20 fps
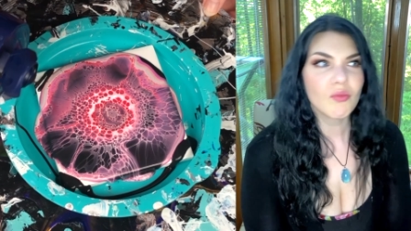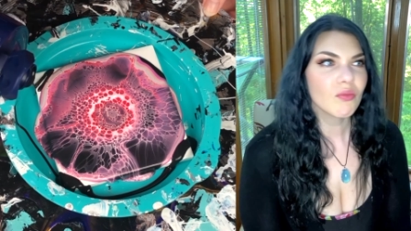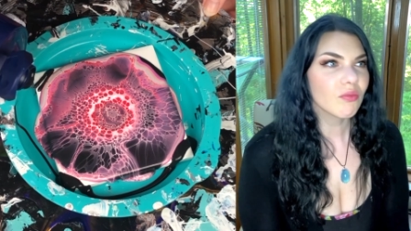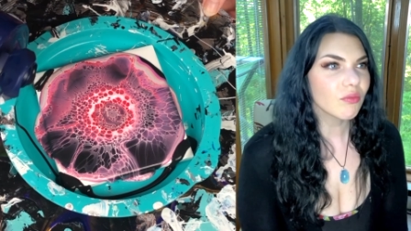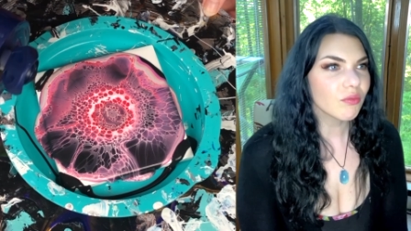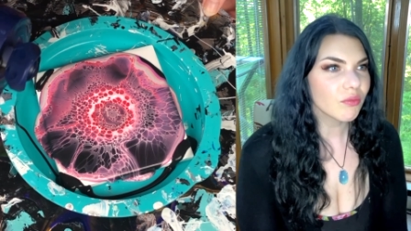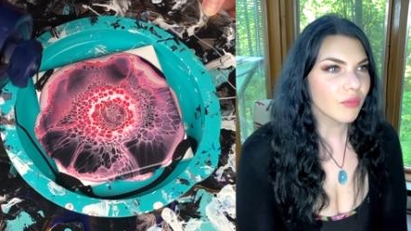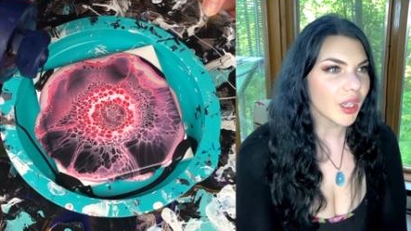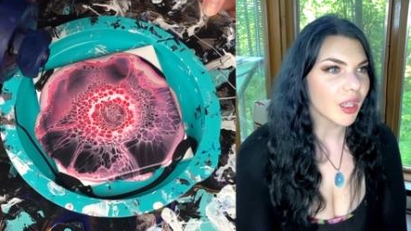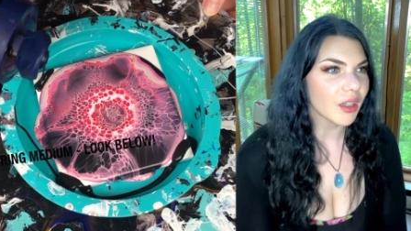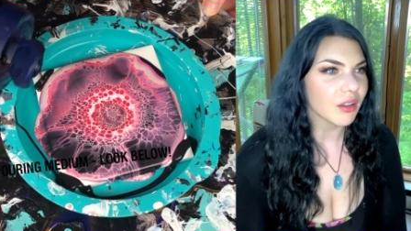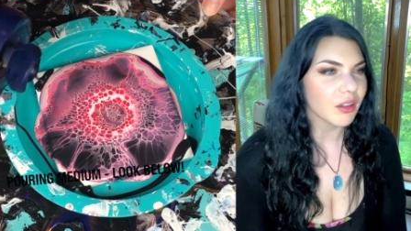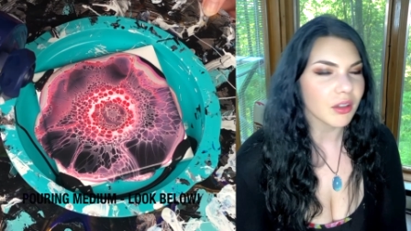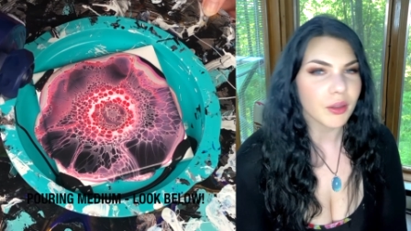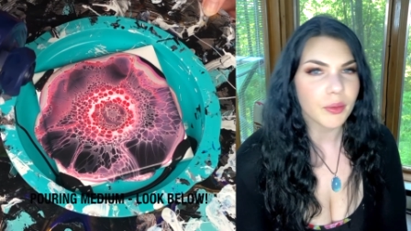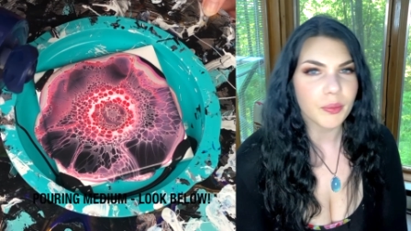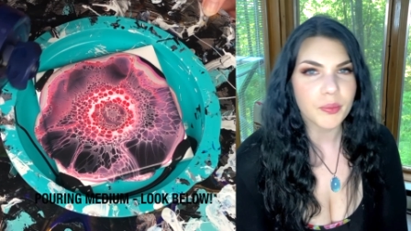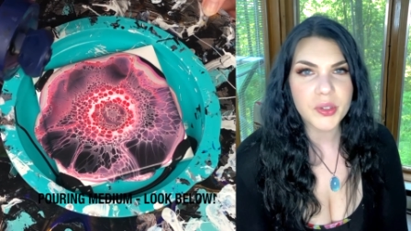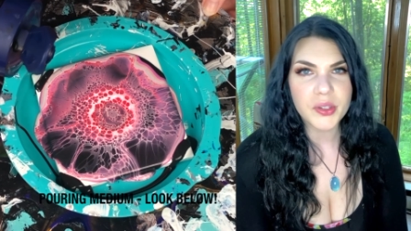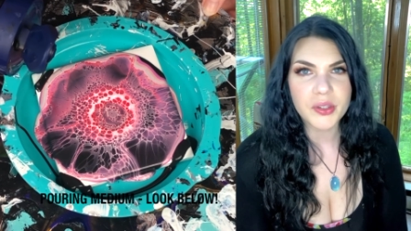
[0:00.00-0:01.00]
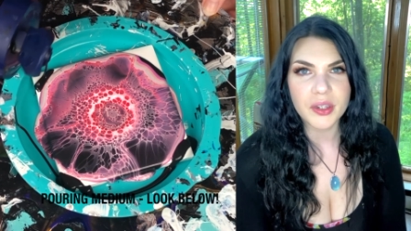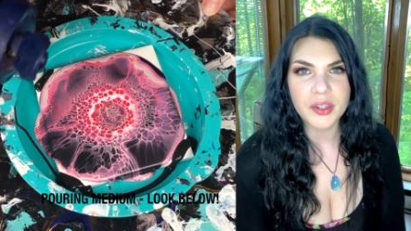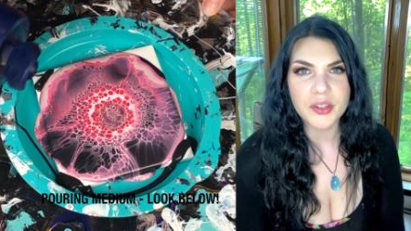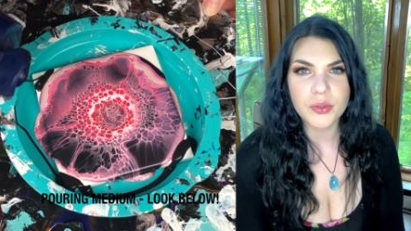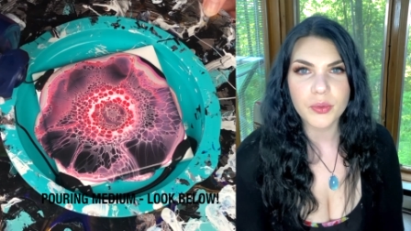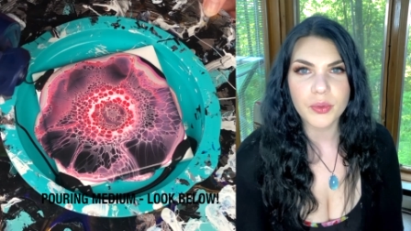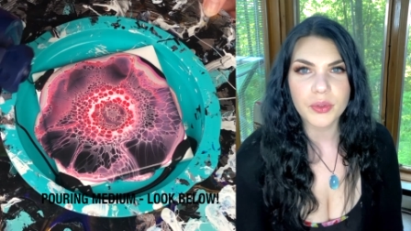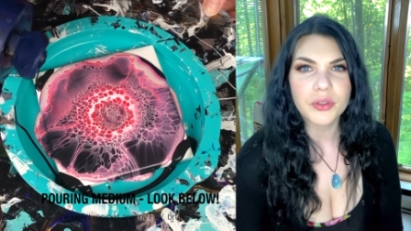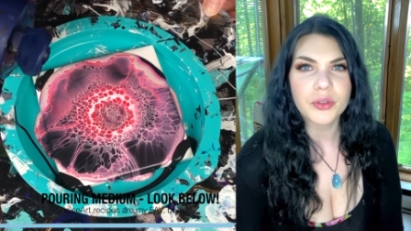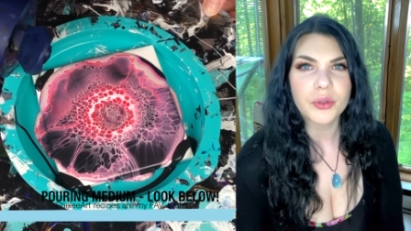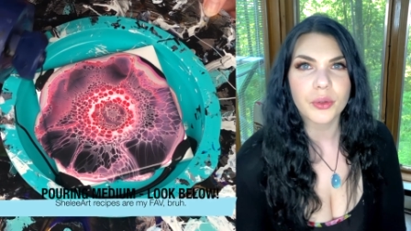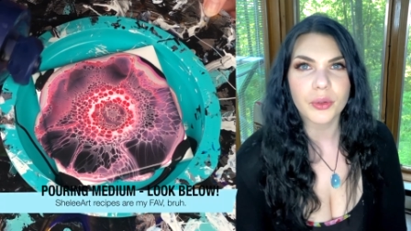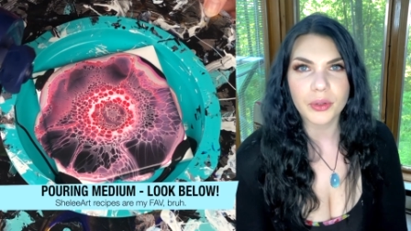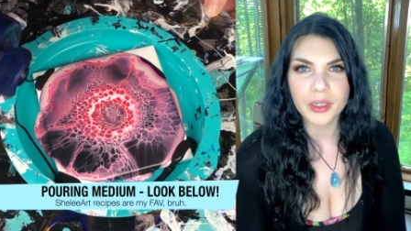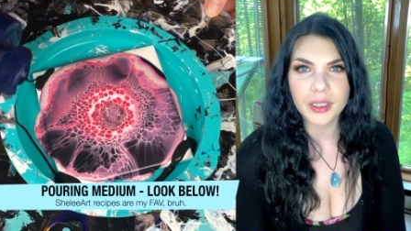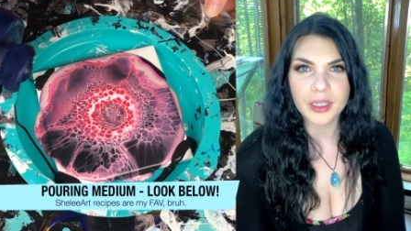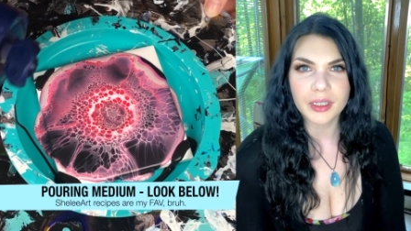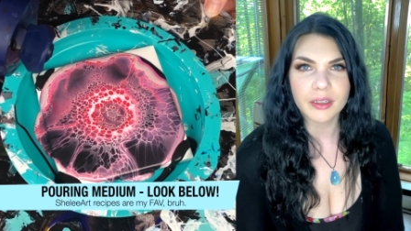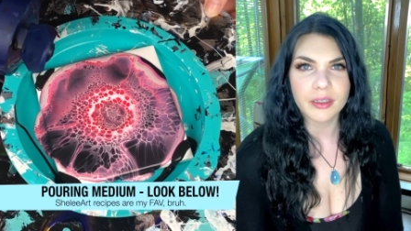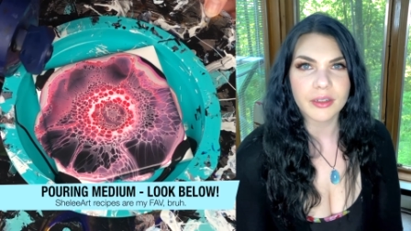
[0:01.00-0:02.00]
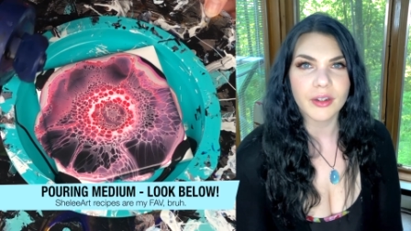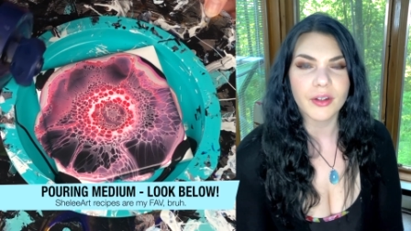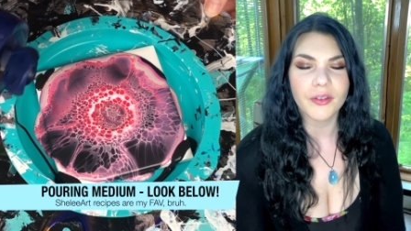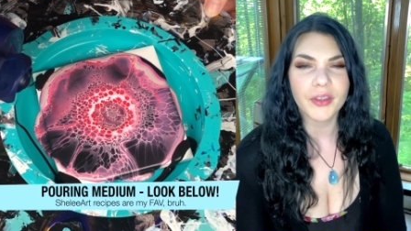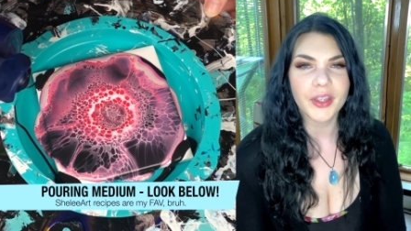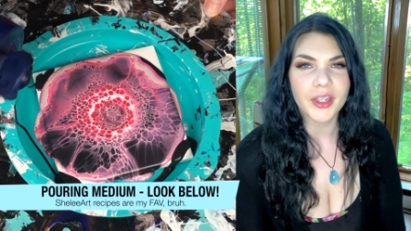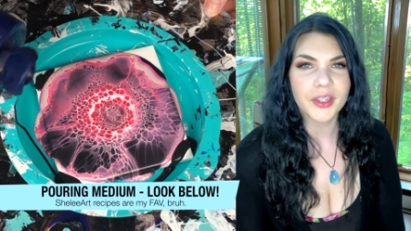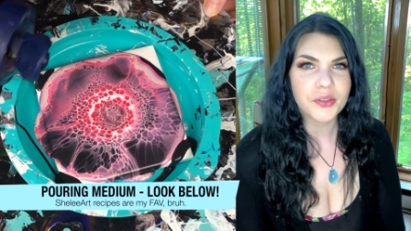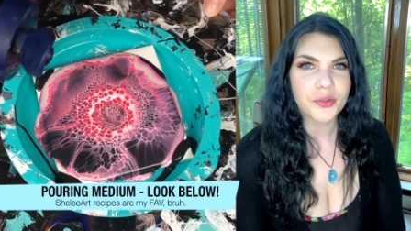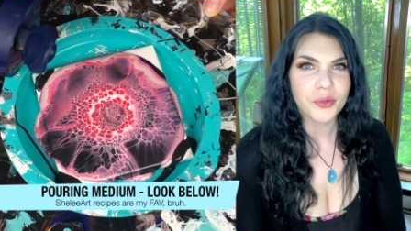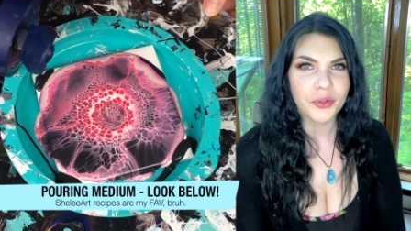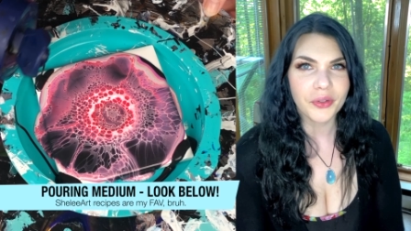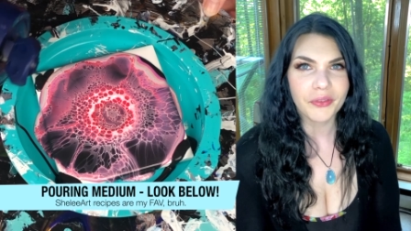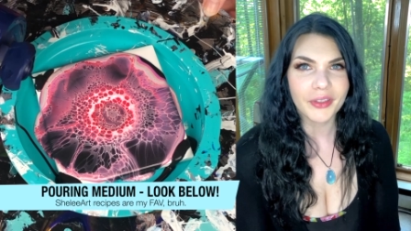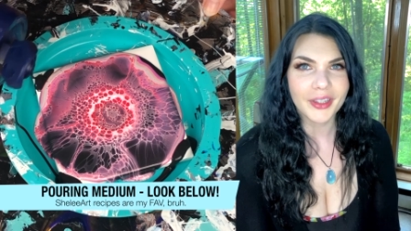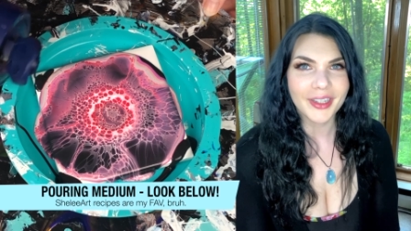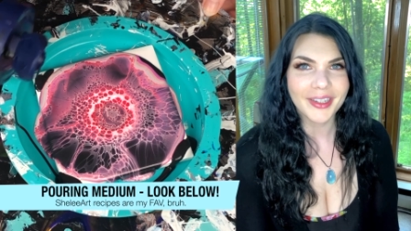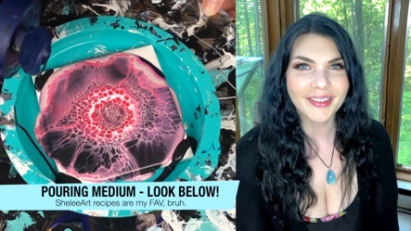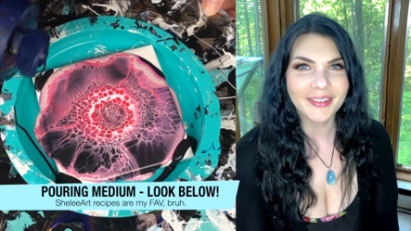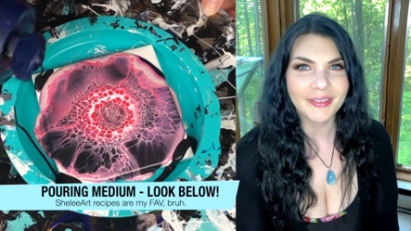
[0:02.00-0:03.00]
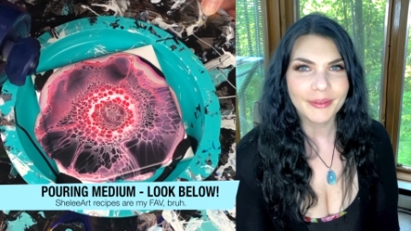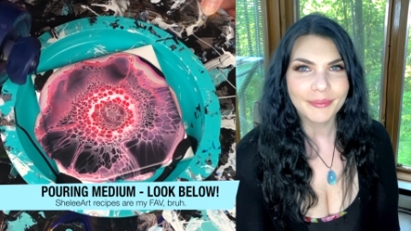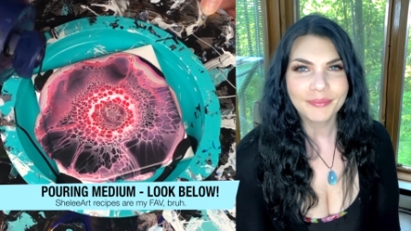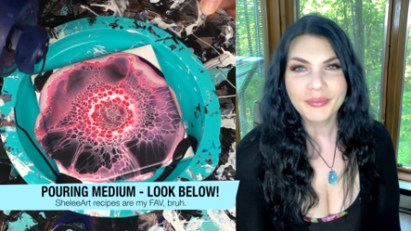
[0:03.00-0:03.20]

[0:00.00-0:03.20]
being a little obsessed with Tolkien and all that sort of thing.